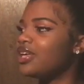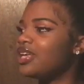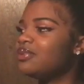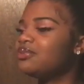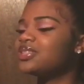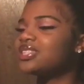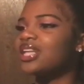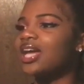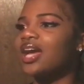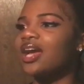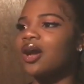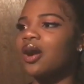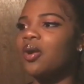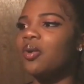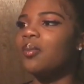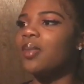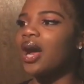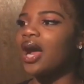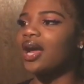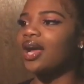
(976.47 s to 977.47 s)
he was like,
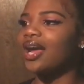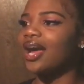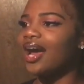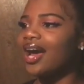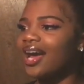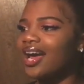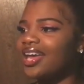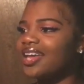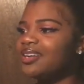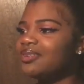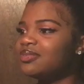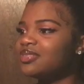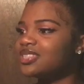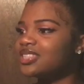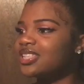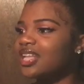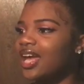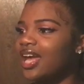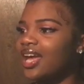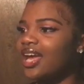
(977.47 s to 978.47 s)
oh my God. He
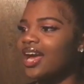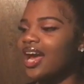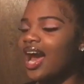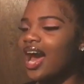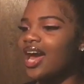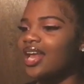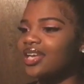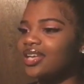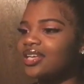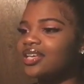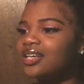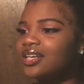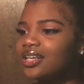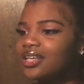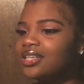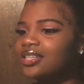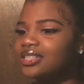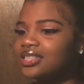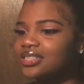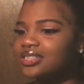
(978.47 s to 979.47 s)
was like, I
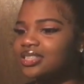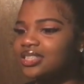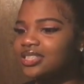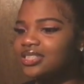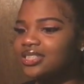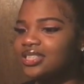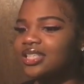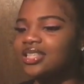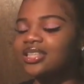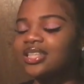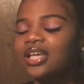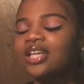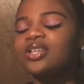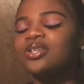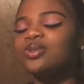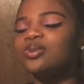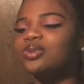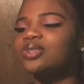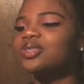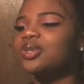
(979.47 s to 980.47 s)
love this. He said,
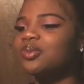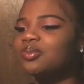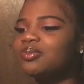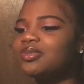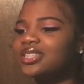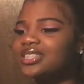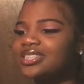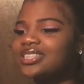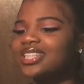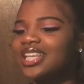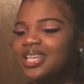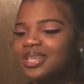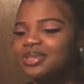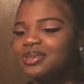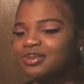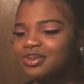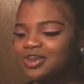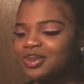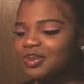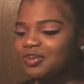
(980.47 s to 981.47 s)
thank you so much.
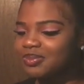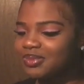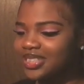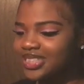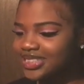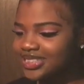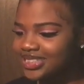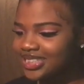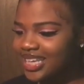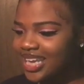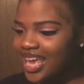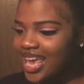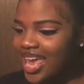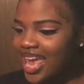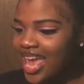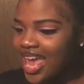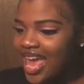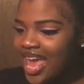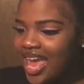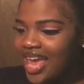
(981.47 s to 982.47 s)
Thank you so much
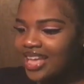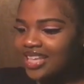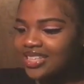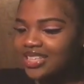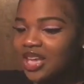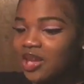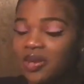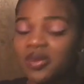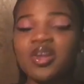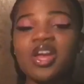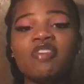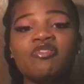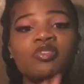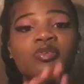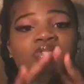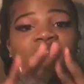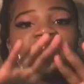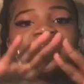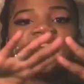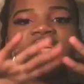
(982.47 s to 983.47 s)
if
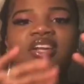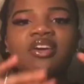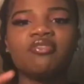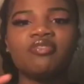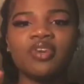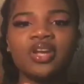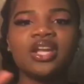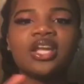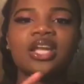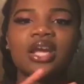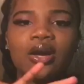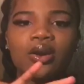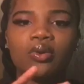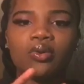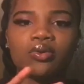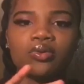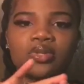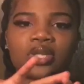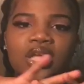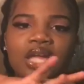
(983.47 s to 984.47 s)
you seen the
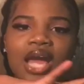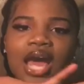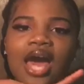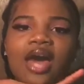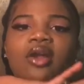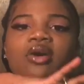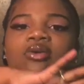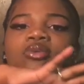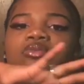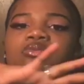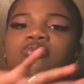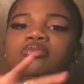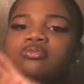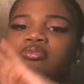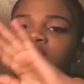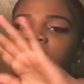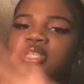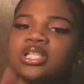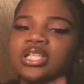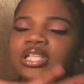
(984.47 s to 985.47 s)
video, then I don't
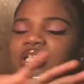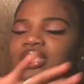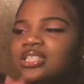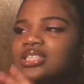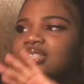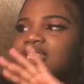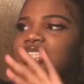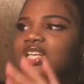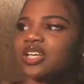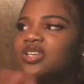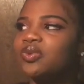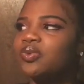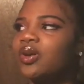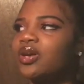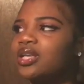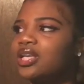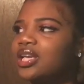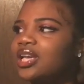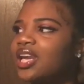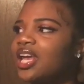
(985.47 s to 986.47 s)
really need to tell you
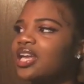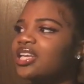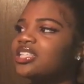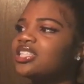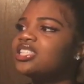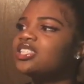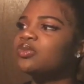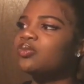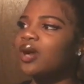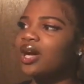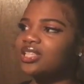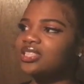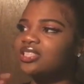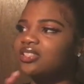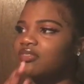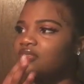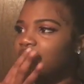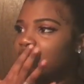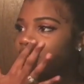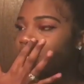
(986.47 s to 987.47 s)
all of that. Just watch
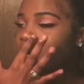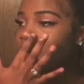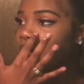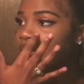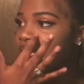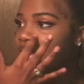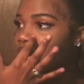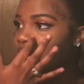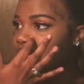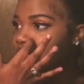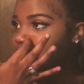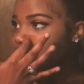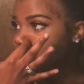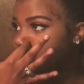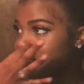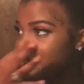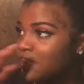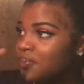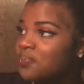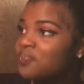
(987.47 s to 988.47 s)
the video and y'all will
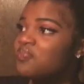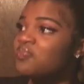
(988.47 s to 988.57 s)
see.